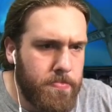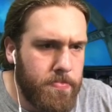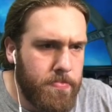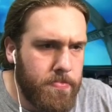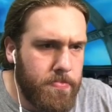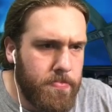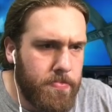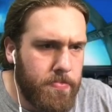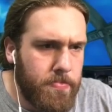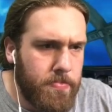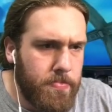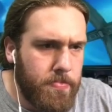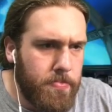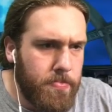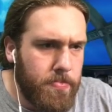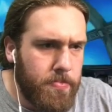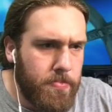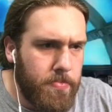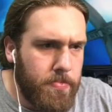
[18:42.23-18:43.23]

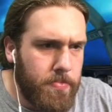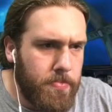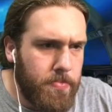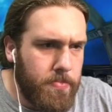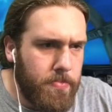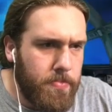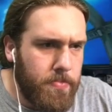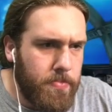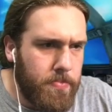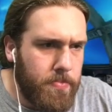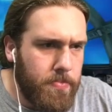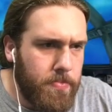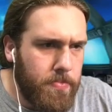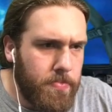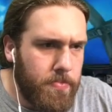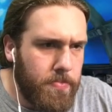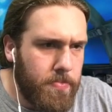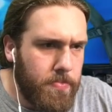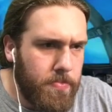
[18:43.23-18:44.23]
[no speech]